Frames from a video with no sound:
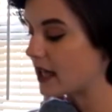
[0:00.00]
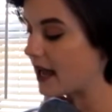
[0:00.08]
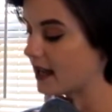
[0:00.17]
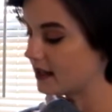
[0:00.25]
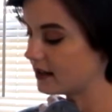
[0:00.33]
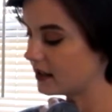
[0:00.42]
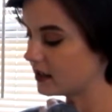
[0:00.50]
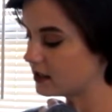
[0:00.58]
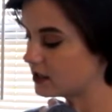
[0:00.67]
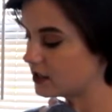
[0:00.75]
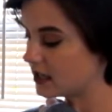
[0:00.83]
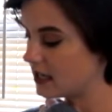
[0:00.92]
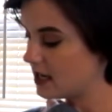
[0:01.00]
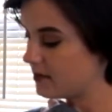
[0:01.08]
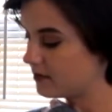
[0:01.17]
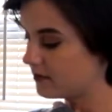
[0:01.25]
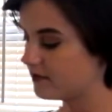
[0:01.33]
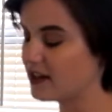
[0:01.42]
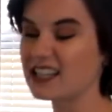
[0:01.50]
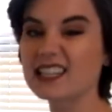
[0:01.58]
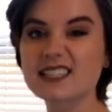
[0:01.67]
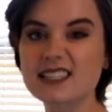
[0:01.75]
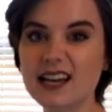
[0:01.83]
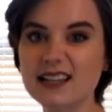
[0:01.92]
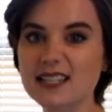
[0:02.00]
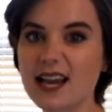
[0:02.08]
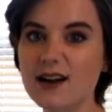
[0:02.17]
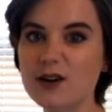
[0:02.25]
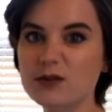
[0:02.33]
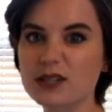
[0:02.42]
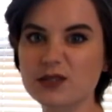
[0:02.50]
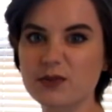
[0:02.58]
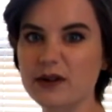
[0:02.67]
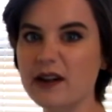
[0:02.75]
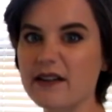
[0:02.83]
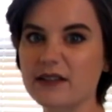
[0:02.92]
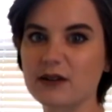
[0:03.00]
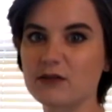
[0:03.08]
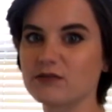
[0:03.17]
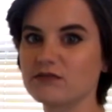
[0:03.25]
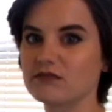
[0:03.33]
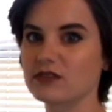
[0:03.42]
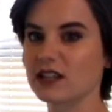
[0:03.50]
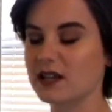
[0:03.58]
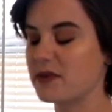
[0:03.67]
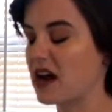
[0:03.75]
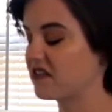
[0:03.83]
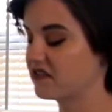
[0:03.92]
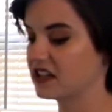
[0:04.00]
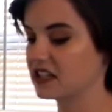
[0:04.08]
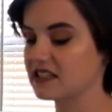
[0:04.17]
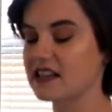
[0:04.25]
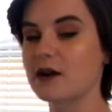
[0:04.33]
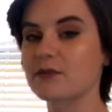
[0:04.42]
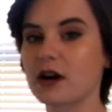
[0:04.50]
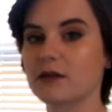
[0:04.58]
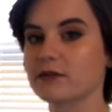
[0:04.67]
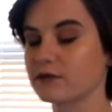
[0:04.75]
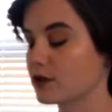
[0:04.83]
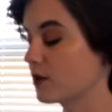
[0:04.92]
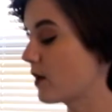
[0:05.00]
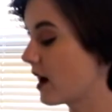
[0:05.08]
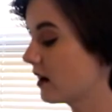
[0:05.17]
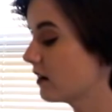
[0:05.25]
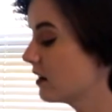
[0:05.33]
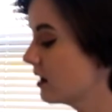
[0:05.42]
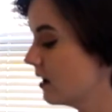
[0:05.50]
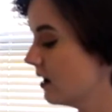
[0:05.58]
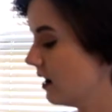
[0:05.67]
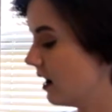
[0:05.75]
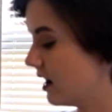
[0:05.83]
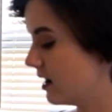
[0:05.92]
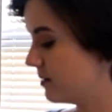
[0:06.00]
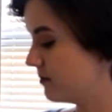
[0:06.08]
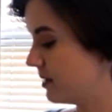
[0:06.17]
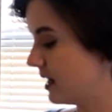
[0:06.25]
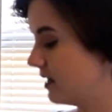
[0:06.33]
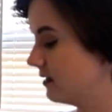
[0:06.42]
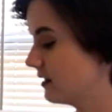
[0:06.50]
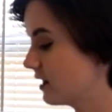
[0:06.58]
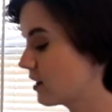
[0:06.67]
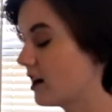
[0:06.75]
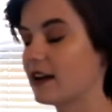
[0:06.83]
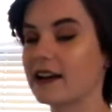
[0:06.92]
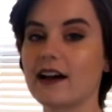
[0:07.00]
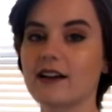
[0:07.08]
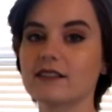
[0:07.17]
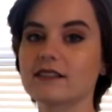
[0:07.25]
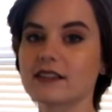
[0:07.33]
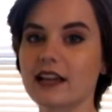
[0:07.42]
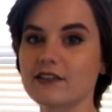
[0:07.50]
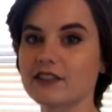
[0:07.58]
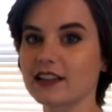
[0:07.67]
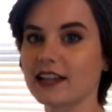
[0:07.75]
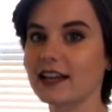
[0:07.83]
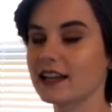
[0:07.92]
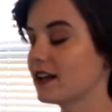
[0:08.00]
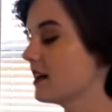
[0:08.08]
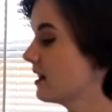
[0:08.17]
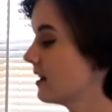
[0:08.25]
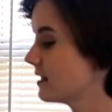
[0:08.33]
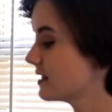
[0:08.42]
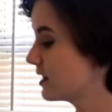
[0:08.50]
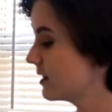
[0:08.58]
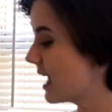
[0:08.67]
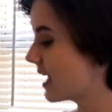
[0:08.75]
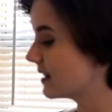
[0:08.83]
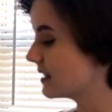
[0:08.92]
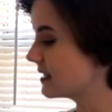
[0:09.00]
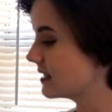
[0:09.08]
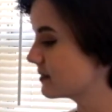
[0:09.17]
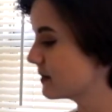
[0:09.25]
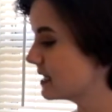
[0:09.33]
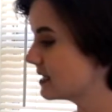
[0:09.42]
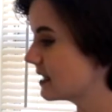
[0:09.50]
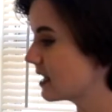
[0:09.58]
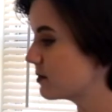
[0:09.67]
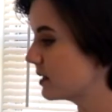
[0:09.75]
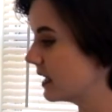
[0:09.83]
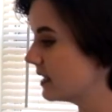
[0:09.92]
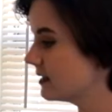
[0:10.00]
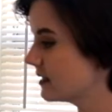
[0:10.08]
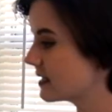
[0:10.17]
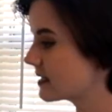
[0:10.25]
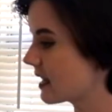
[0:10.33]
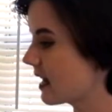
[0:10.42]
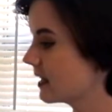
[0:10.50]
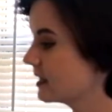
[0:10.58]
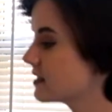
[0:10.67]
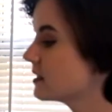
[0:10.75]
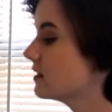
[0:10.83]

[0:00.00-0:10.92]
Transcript: that in there to keep fungus gnats out because we were having a really bad fungus gnat problem for a while. But they're gone now, thankfully. So yeah, this is my snake plant. This guy gets a